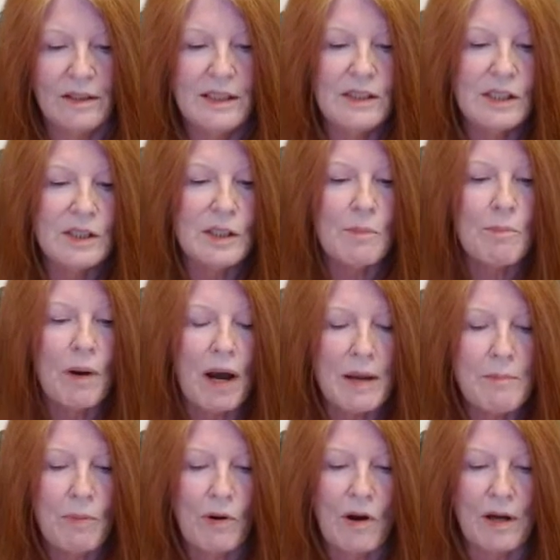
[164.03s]
This is a
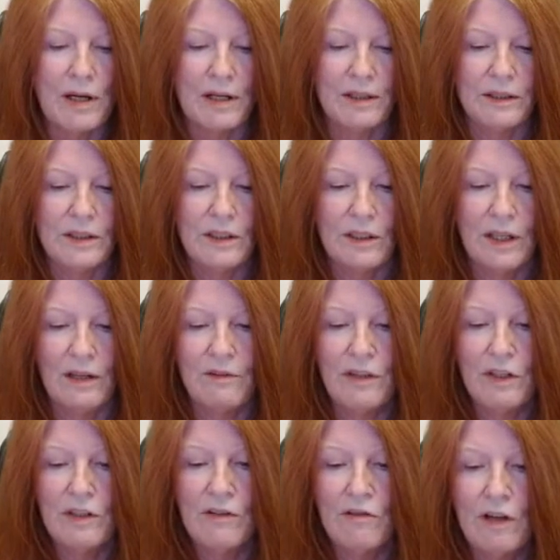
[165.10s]
byproduct of
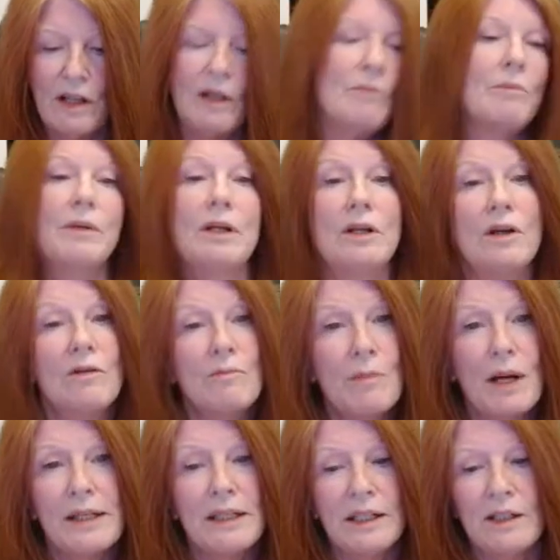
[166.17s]
the development of
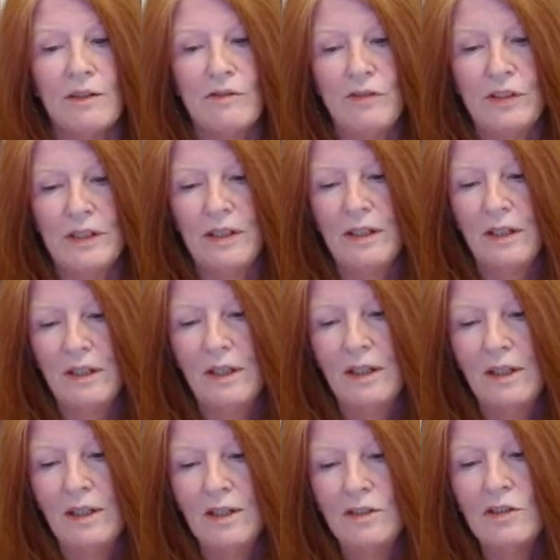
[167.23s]
my gifts.
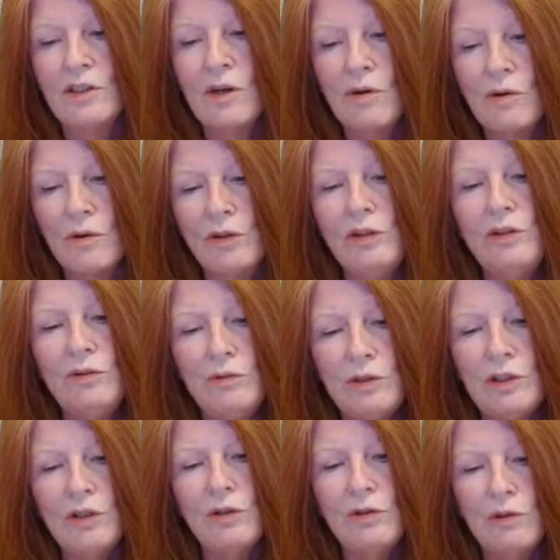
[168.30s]
So you
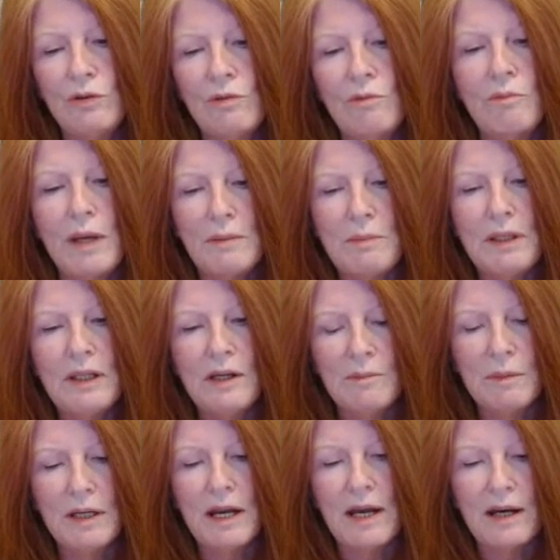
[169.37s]
too may
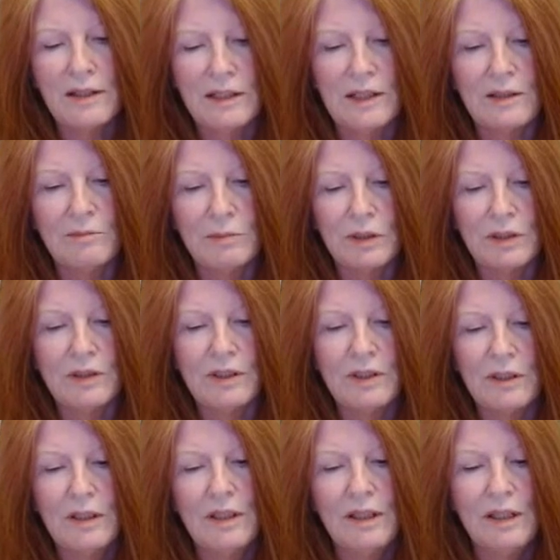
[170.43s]
become an adept
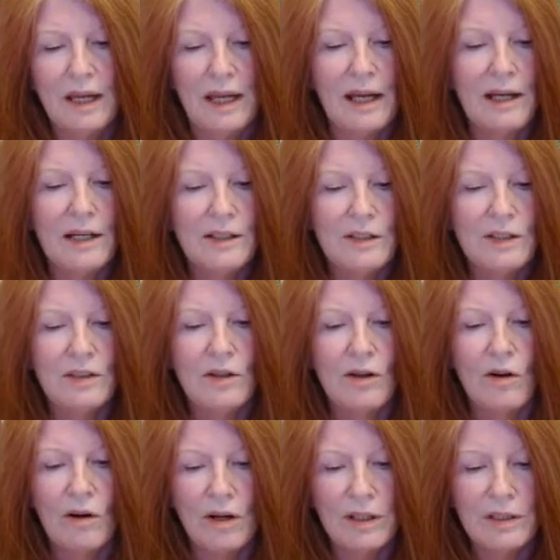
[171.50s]
and
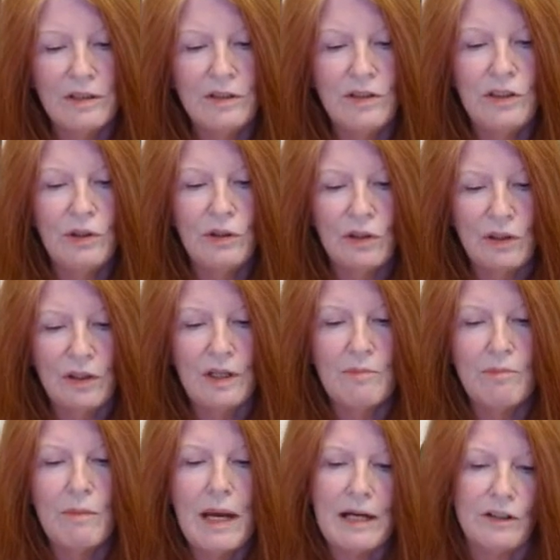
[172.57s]
on to
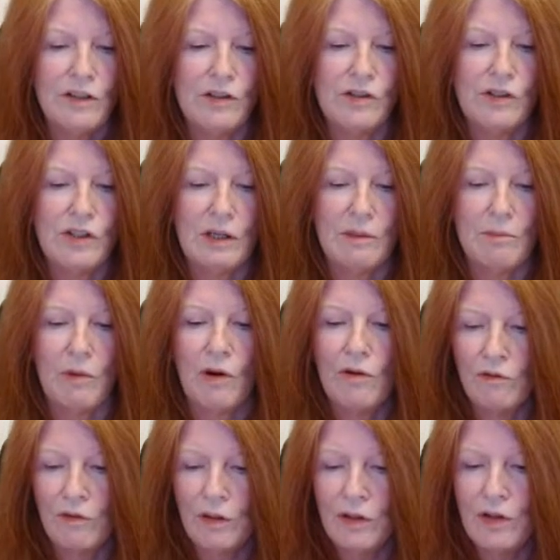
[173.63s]
claim mastership
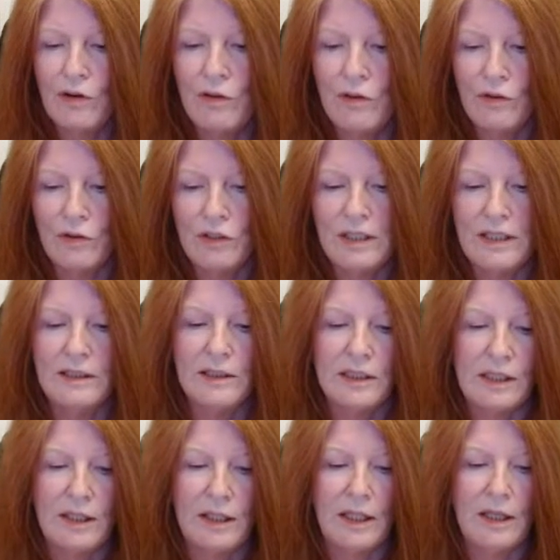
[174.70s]
over your third
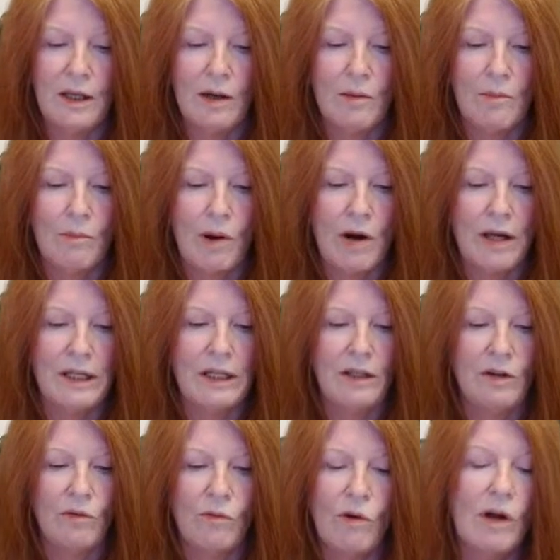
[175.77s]
density
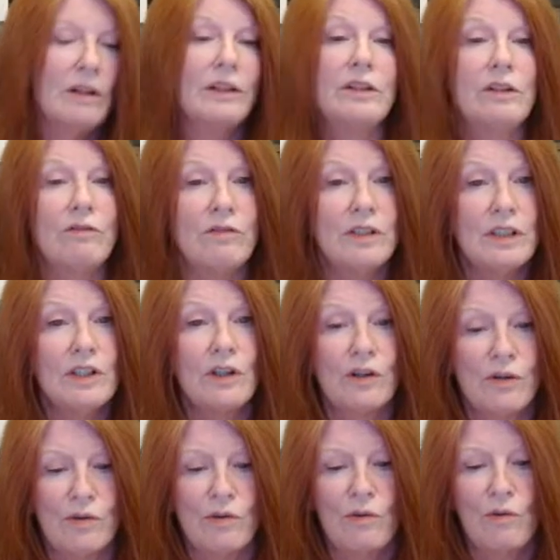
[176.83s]
body while in the
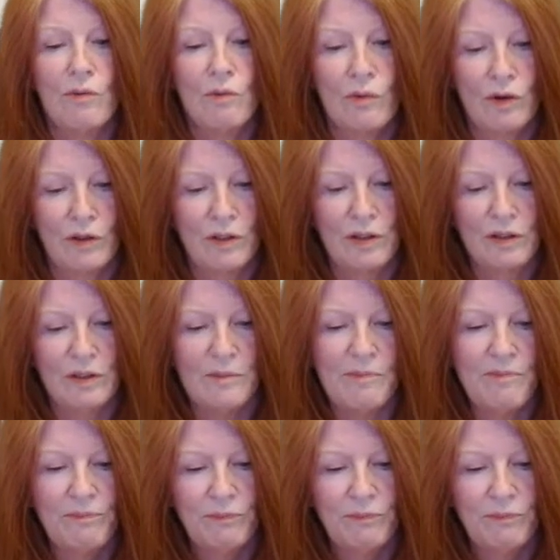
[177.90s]
physical world.